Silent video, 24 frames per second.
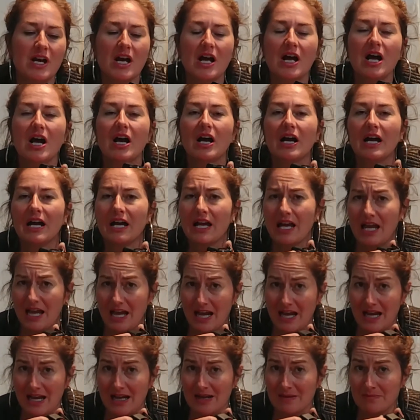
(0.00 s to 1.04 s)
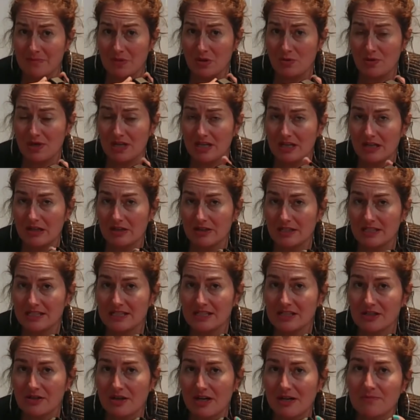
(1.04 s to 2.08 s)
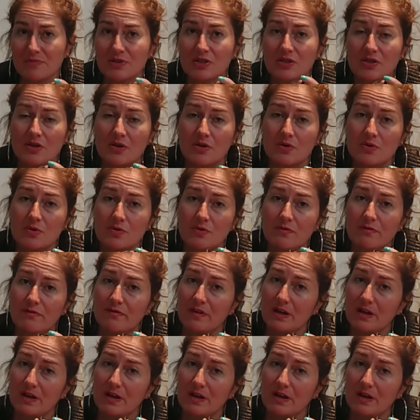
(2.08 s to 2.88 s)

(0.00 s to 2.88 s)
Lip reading: I'm a regular on Instagram, so follow me there.